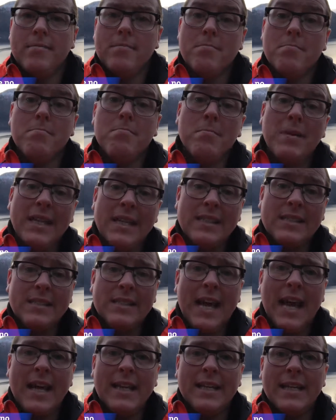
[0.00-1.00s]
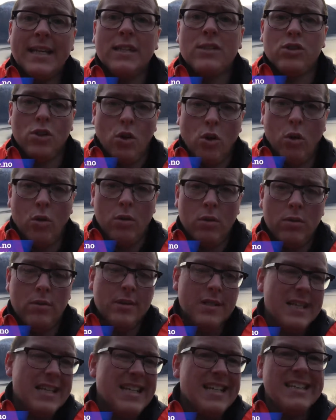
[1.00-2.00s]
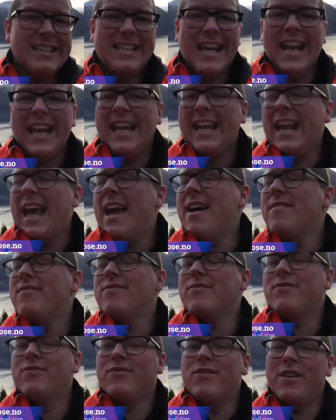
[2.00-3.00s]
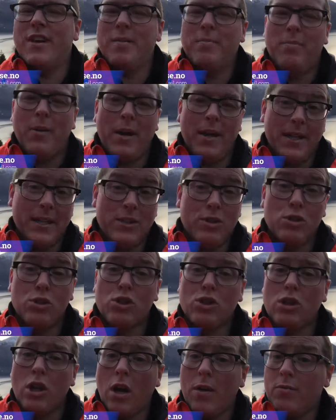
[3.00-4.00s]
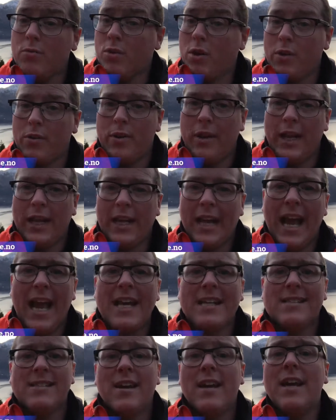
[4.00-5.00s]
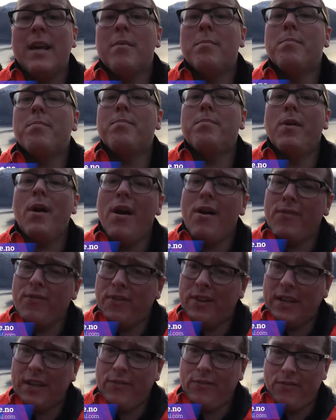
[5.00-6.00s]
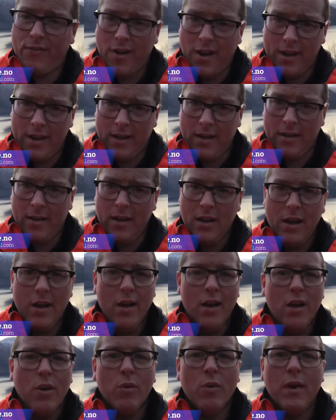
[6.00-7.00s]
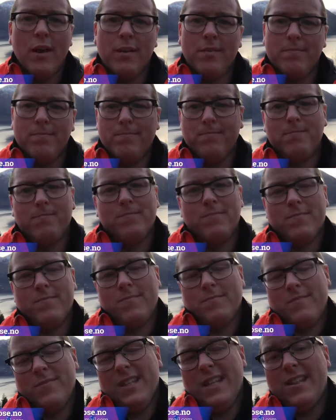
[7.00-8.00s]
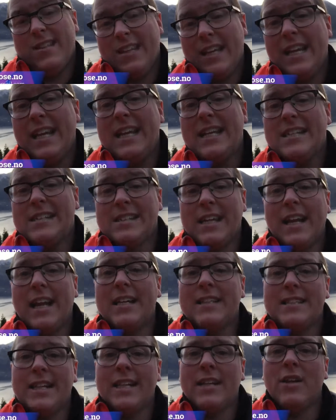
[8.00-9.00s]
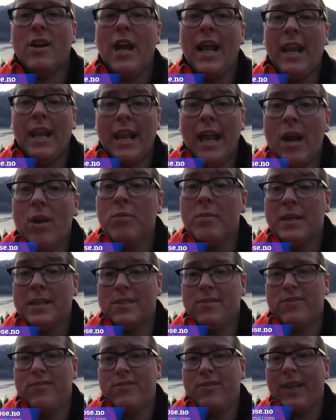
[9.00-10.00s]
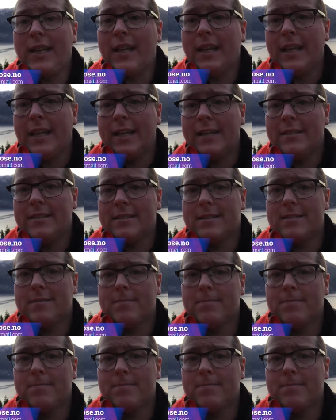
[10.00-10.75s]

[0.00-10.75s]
me standing tall, telling everybody to stop worrying as I am perfectly fine. Well, the thing is that I did not allow me to feel it.